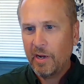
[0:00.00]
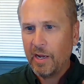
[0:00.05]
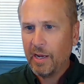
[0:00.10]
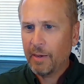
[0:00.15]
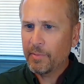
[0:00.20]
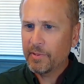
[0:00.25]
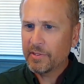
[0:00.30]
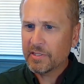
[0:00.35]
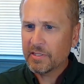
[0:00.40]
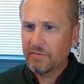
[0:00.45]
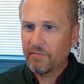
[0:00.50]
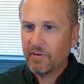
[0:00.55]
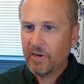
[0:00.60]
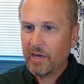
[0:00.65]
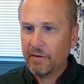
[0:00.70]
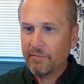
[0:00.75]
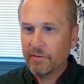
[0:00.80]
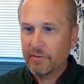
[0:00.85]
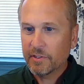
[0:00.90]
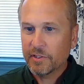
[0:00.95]
happens in
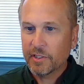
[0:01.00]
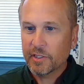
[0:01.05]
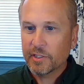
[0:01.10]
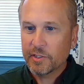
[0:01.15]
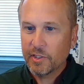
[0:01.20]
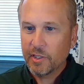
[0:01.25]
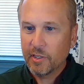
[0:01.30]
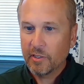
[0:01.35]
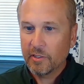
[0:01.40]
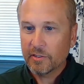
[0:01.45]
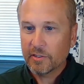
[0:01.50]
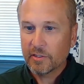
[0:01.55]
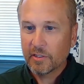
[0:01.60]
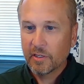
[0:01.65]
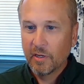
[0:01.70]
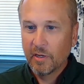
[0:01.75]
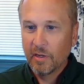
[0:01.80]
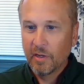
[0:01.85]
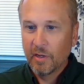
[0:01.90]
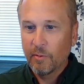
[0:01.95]
5 or 6 years
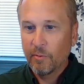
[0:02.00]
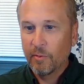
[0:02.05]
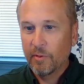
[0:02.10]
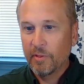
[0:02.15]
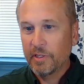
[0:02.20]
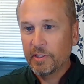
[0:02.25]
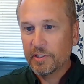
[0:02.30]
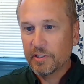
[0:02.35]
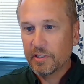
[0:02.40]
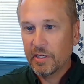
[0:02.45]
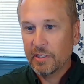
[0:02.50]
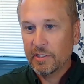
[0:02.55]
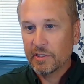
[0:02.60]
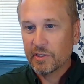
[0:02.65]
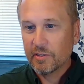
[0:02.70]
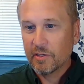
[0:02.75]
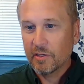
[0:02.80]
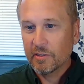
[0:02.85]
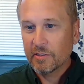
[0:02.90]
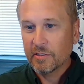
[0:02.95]
when these things
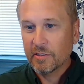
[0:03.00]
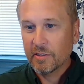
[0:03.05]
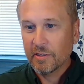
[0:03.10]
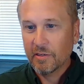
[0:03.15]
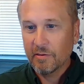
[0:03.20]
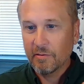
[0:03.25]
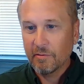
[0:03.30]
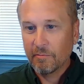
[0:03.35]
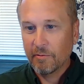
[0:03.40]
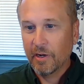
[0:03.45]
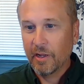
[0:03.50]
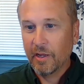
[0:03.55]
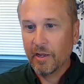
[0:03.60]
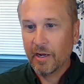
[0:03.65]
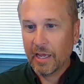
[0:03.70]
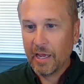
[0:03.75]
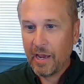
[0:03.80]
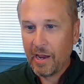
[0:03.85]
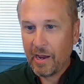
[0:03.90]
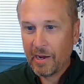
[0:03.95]
start to run out
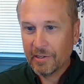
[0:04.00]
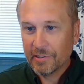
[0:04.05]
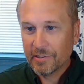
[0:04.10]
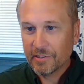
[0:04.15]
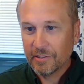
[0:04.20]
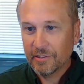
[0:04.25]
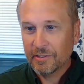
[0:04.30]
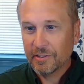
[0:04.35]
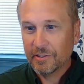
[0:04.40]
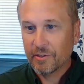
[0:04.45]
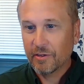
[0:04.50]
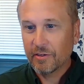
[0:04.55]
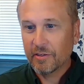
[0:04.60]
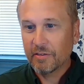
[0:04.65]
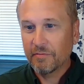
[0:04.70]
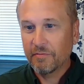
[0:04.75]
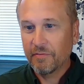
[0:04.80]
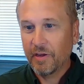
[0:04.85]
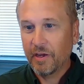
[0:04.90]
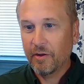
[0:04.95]
of gas and start
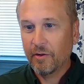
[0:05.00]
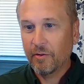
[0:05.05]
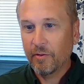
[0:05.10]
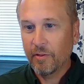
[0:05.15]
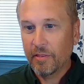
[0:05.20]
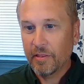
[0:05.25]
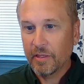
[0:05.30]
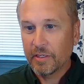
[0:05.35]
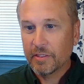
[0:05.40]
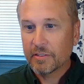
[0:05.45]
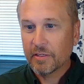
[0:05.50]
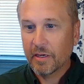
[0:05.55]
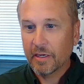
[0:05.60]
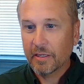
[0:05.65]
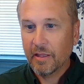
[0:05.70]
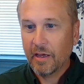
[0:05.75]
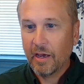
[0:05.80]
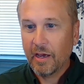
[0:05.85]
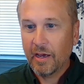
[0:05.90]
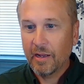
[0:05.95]
to fail and things
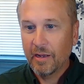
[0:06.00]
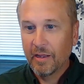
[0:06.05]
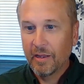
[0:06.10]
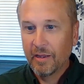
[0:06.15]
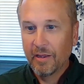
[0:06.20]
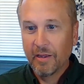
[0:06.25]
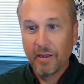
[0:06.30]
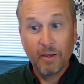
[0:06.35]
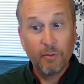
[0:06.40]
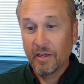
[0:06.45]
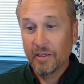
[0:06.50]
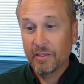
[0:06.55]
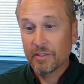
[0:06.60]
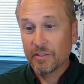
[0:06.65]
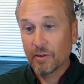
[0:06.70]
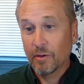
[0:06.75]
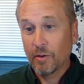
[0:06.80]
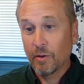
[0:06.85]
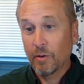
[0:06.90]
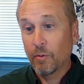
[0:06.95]
like that? And
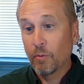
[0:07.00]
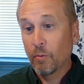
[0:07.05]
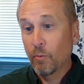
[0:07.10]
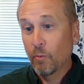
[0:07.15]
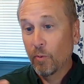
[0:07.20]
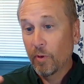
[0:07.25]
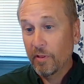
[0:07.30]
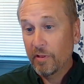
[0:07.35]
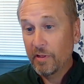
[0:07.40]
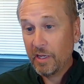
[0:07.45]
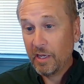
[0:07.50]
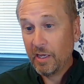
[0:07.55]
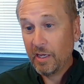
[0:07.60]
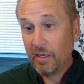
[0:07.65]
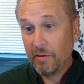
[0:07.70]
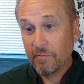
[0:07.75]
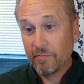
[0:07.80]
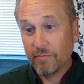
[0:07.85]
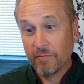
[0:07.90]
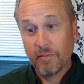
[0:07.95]
so with
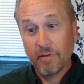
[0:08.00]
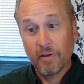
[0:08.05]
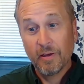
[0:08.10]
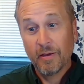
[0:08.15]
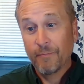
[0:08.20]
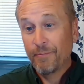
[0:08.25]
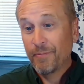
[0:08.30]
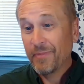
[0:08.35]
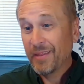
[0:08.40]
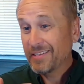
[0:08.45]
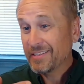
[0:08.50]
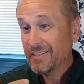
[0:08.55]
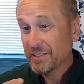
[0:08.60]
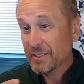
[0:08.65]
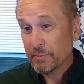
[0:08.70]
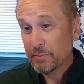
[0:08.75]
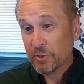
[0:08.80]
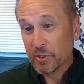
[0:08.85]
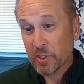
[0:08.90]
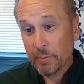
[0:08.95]
Neeve, it's a
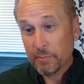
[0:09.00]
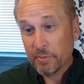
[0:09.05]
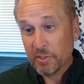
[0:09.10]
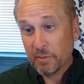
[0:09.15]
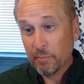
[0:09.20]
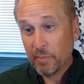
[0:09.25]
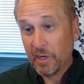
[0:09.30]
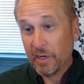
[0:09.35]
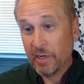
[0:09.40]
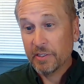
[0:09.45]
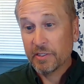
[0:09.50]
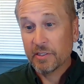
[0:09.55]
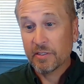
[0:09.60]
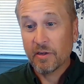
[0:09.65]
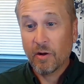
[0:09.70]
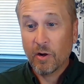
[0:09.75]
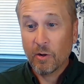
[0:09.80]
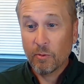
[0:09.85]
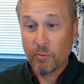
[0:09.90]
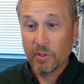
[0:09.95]
subscription base.
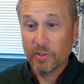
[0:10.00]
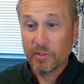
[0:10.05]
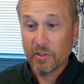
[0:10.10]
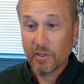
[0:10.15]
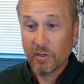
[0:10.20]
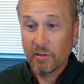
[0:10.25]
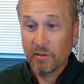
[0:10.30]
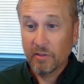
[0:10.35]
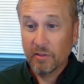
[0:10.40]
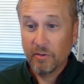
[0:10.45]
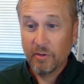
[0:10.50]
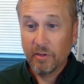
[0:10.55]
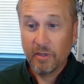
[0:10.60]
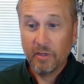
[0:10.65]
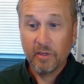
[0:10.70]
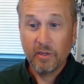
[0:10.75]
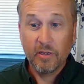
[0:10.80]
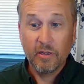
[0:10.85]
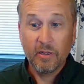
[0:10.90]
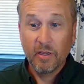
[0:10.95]
The hardware is
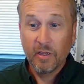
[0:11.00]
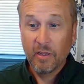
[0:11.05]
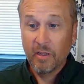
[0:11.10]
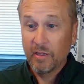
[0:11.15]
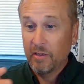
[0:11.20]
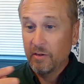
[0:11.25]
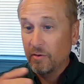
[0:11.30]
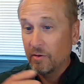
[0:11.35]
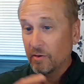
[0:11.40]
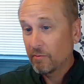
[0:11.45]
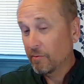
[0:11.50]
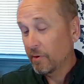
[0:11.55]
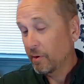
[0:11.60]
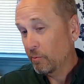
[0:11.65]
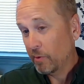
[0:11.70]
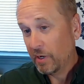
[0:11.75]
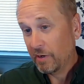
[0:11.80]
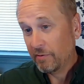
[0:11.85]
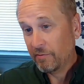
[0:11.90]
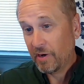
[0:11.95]
included. You can
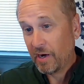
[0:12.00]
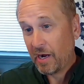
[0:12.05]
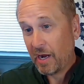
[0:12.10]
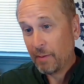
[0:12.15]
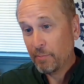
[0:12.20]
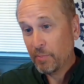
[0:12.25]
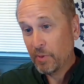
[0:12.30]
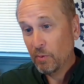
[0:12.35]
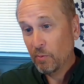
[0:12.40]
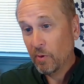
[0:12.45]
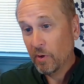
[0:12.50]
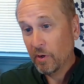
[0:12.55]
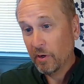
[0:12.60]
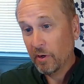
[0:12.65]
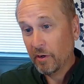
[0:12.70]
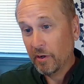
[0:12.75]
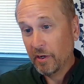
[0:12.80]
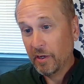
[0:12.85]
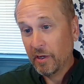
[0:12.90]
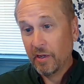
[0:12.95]
run whatever app you
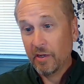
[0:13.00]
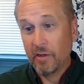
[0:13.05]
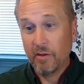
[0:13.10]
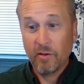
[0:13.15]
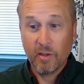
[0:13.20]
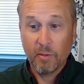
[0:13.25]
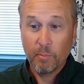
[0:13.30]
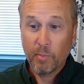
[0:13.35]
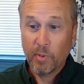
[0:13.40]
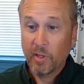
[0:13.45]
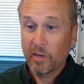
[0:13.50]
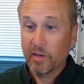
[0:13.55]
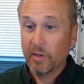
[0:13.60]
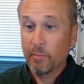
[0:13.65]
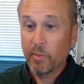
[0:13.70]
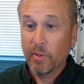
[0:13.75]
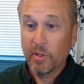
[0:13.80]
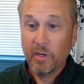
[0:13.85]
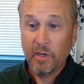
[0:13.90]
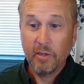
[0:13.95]
want on it. You can plug
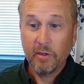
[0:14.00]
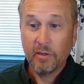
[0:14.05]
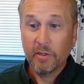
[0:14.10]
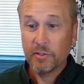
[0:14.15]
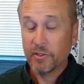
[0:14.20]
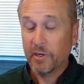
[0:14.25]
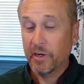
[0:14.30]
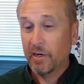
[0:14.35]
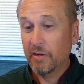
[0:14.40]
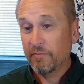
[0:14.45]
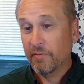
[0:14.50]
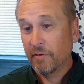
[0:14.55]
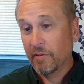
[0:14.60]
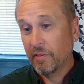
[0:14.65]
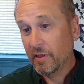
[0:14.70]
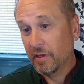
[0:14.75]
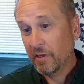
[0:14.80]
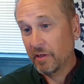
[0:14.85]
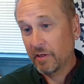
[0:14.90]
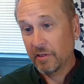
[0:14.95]
and play. You can try
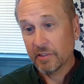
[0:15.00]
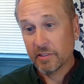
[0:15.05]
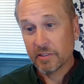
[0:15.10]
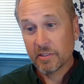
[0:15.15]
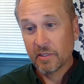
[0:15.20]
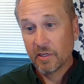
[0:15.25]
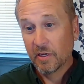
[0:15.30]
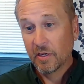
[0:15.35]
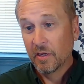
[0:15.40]
different things.